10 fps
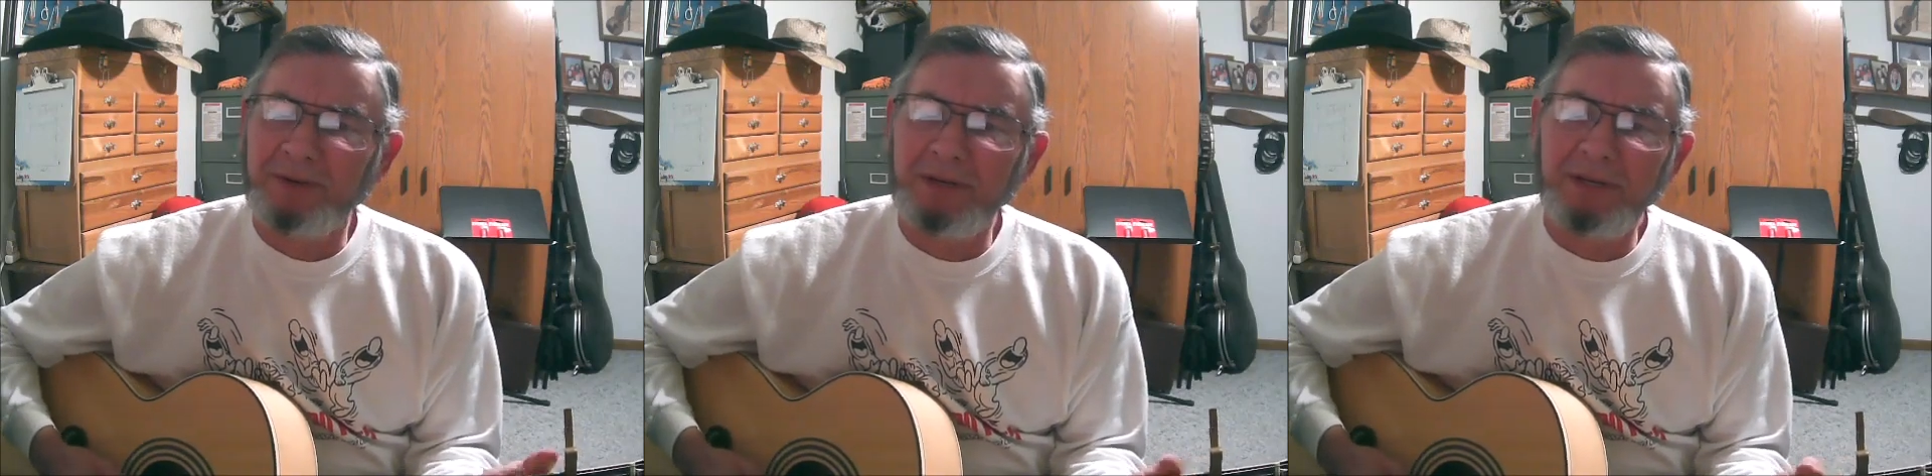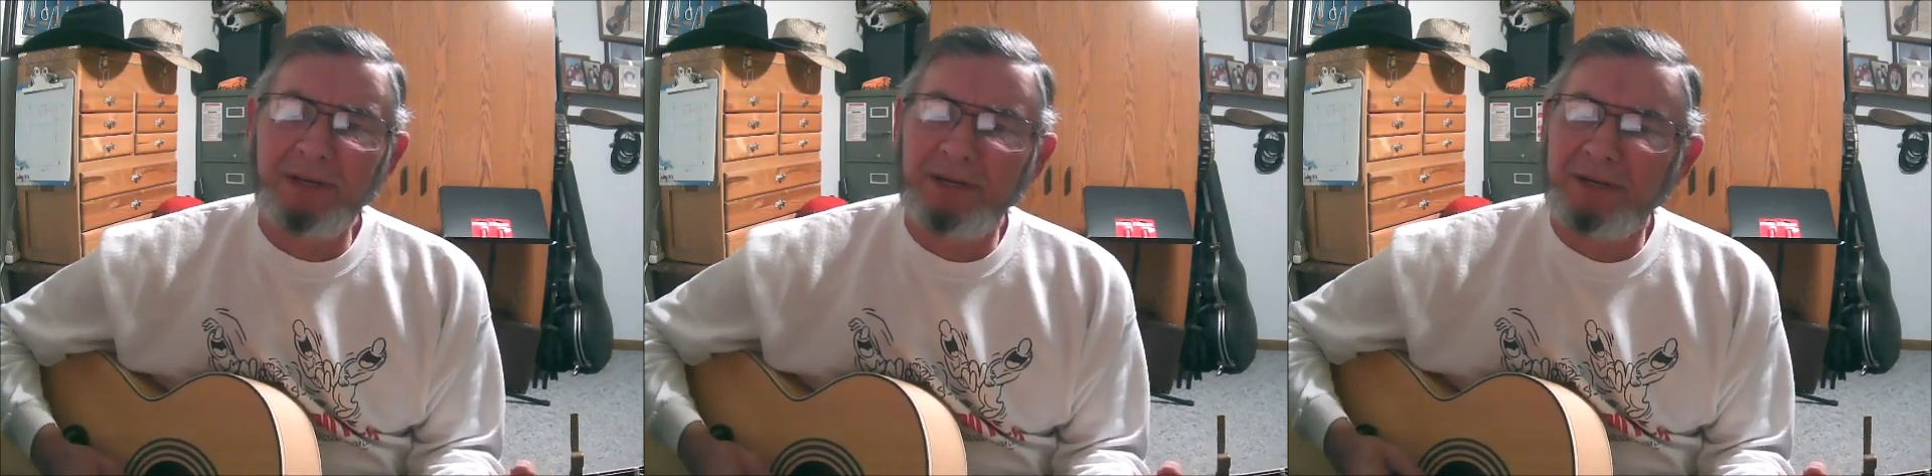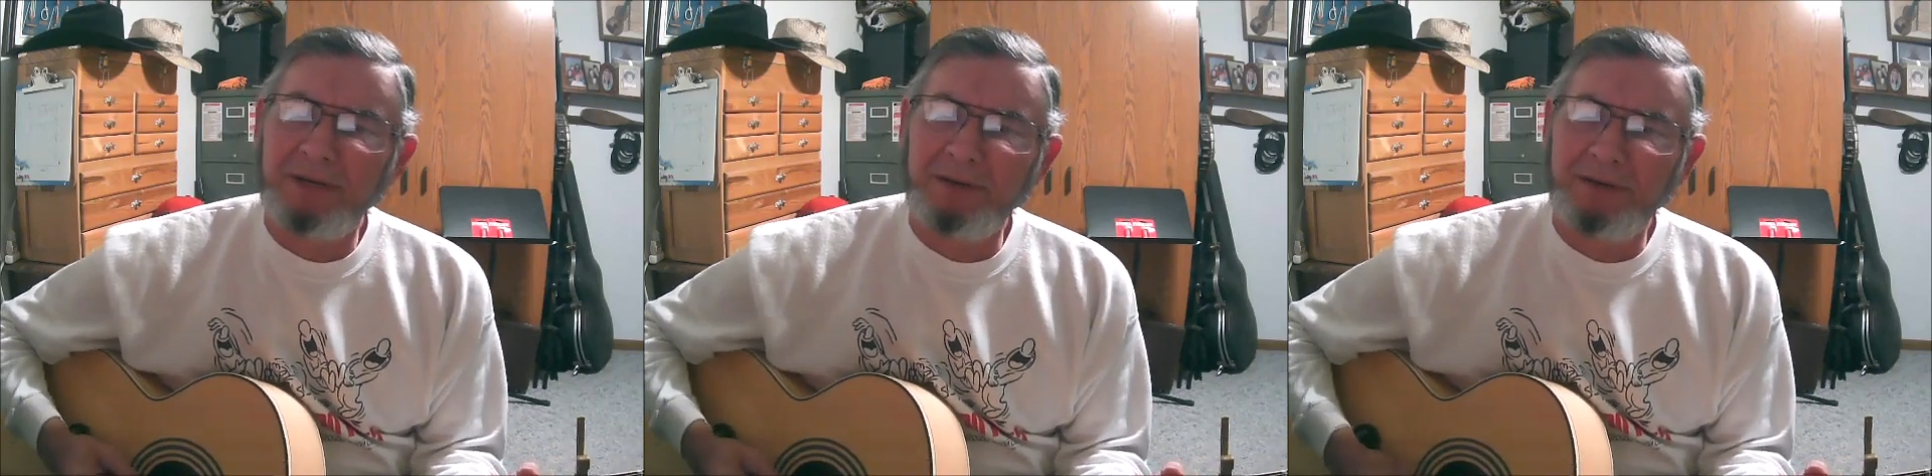
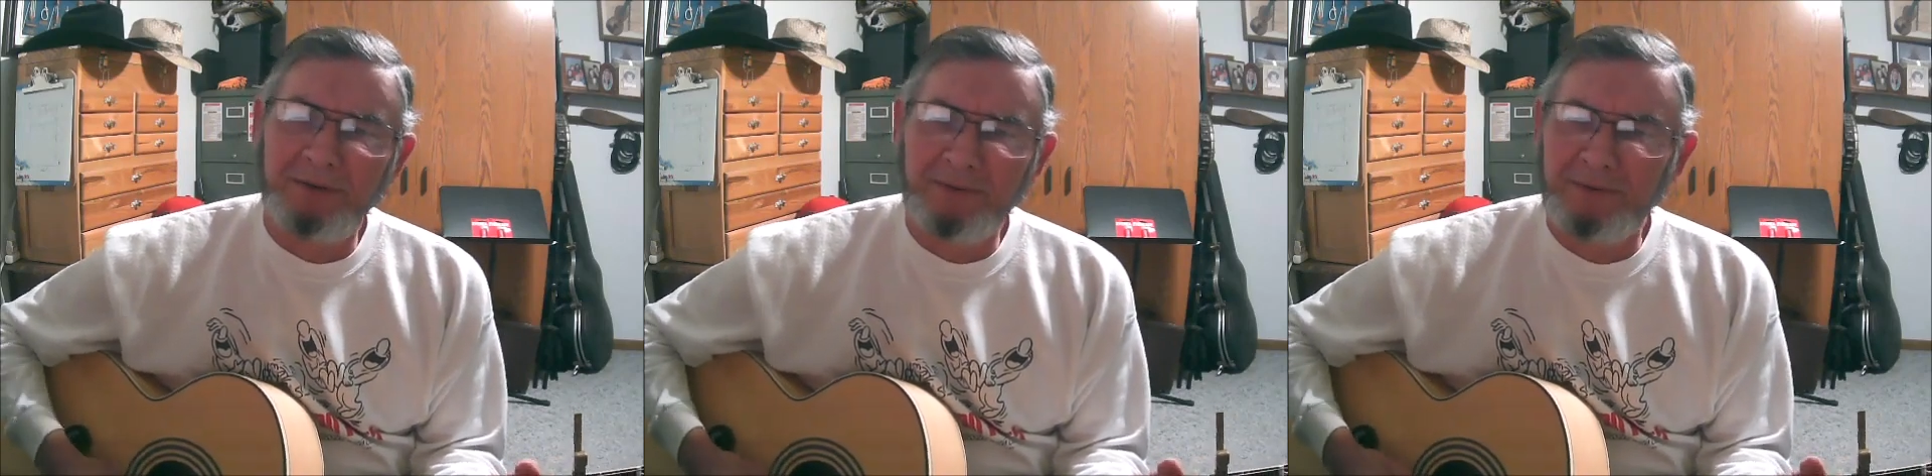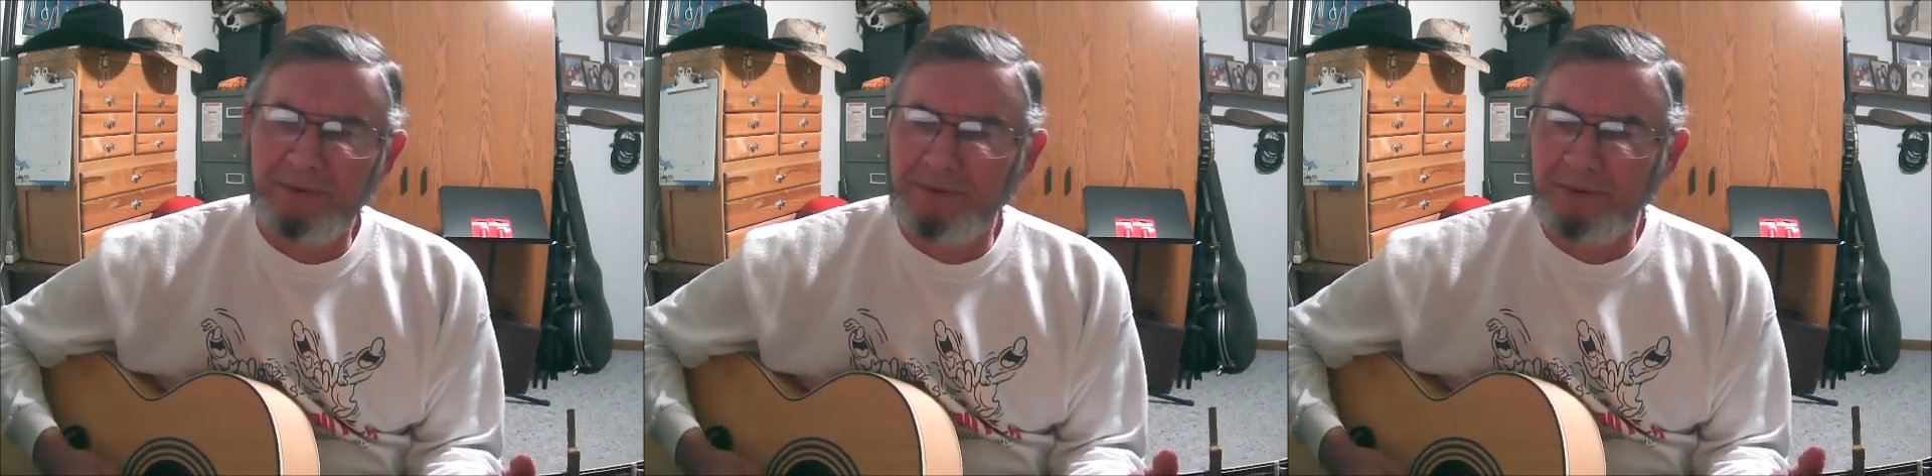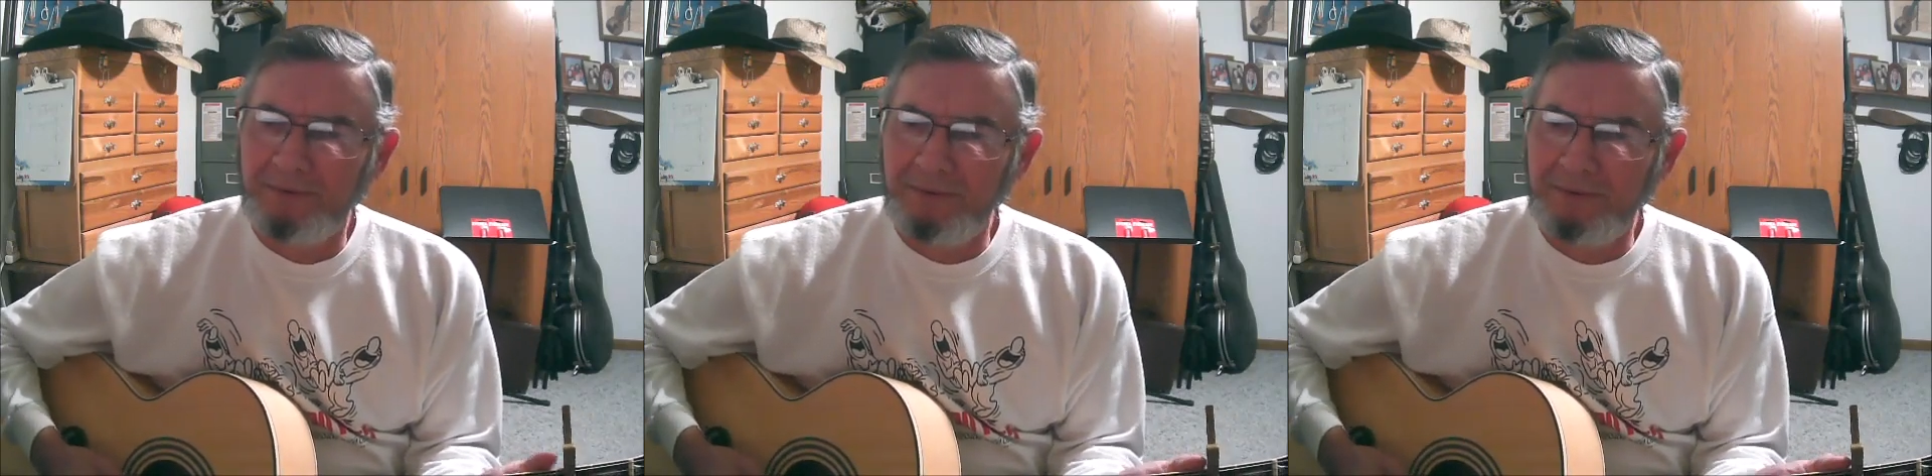
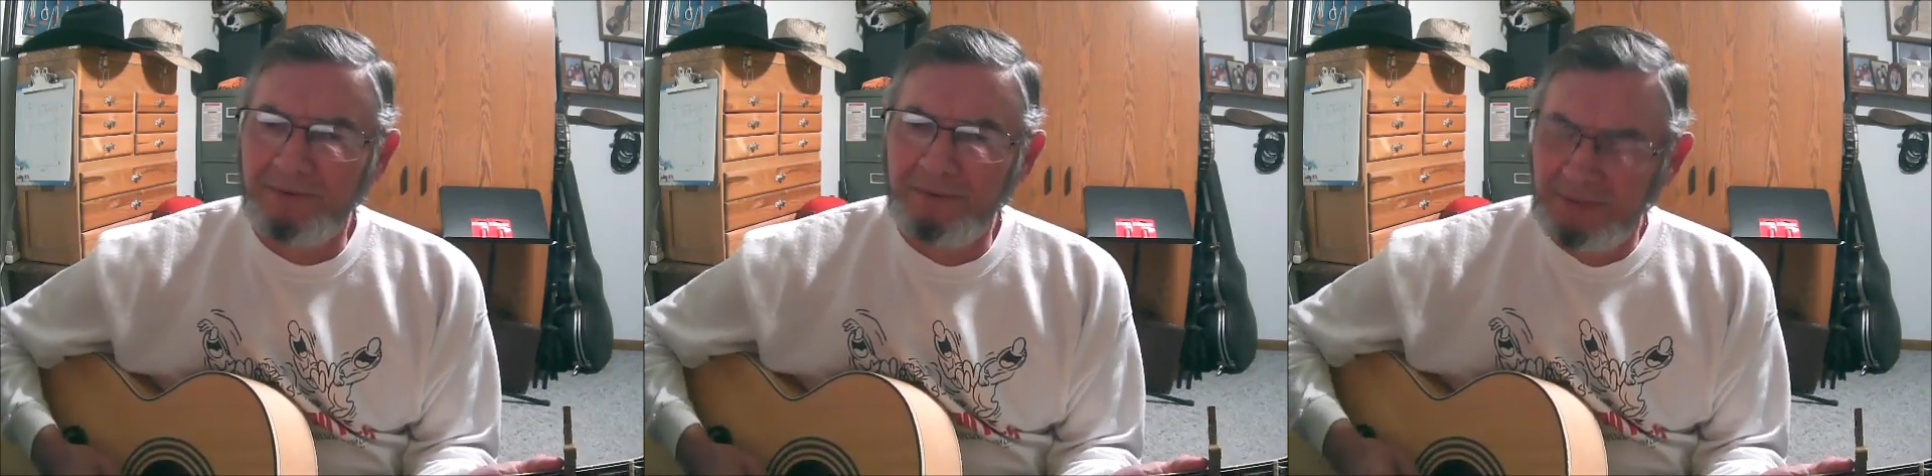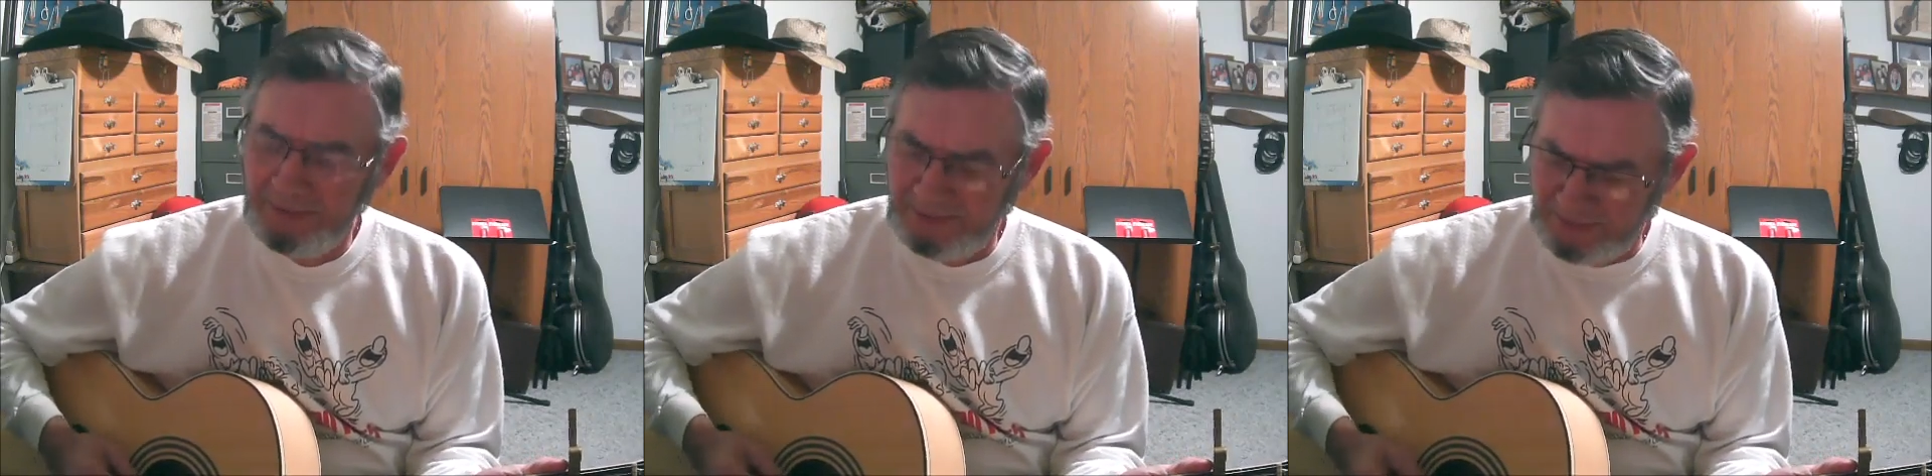live.